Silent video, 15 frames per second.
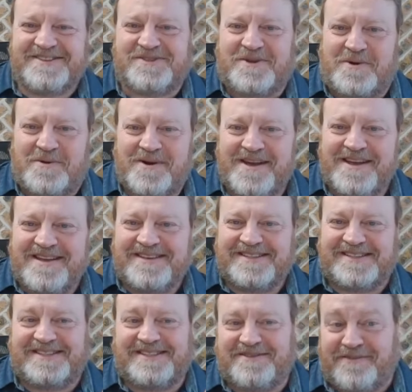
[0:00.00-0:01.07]
So
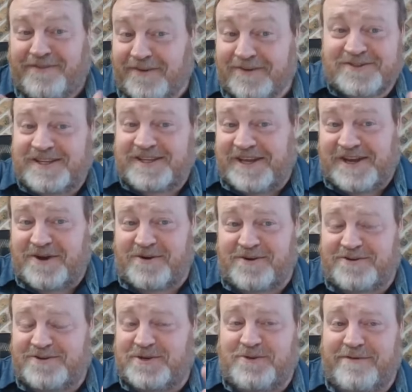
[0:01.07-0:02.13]
the first
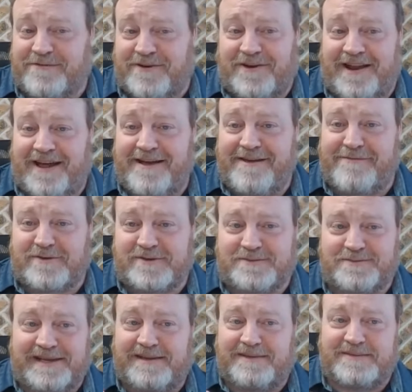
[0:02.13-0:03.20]
year or two of our life
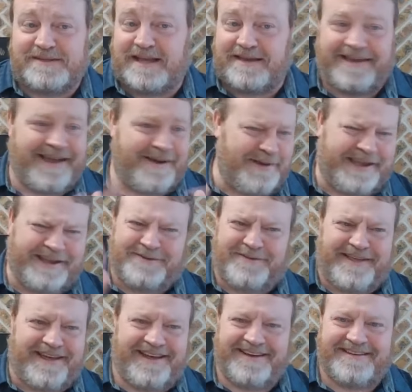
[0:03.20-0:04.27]
was me saying, yeah, we could
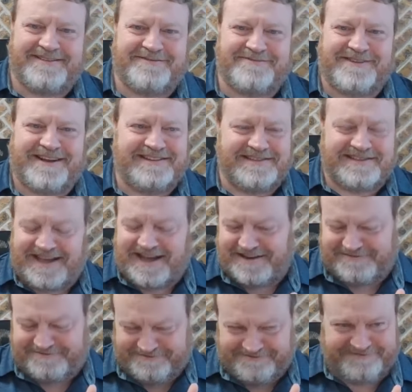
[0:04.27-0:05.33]
do that. And Fred's
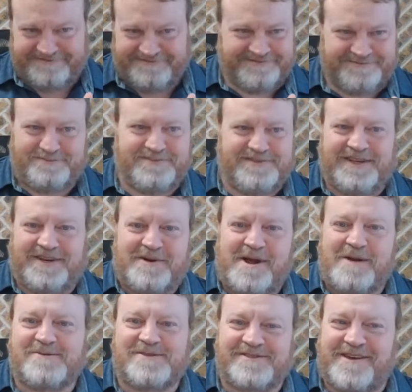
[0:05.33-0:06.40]
got
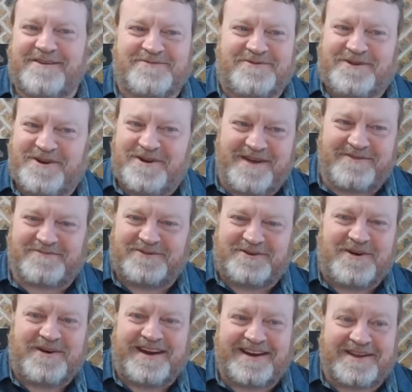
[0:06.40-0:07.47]
notes after note after
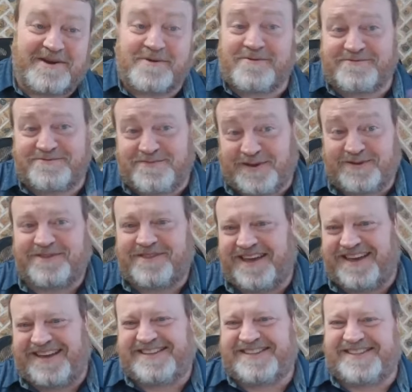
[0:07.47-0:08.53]
note. He had to go build
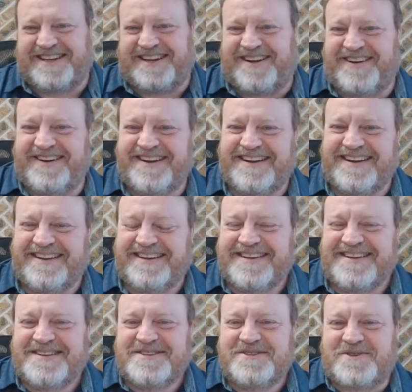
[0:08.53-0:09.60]
things, you know?
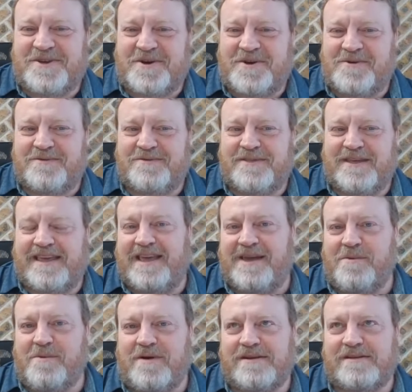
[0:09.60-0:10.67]
So the
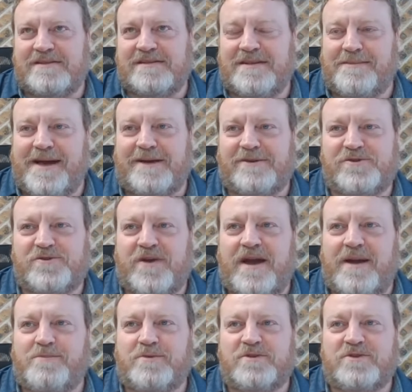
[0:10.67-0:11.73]
key was, the
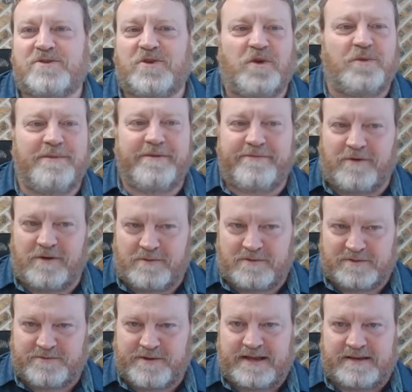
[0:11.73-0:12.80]
mousetrap was sold before
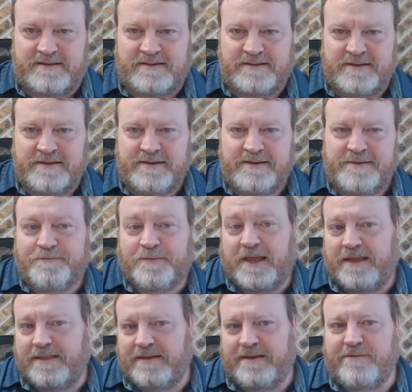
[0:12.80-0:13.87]
it was written.
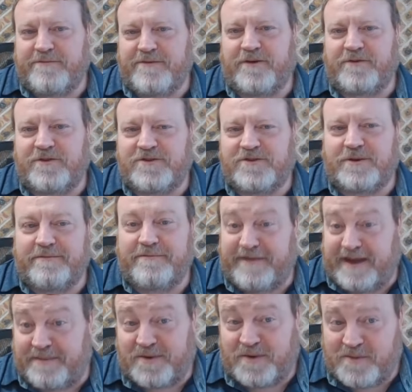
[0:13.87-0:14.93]
And you've heard the term
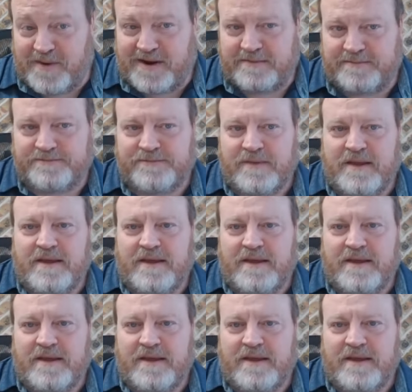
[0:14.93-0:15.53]
vaporware.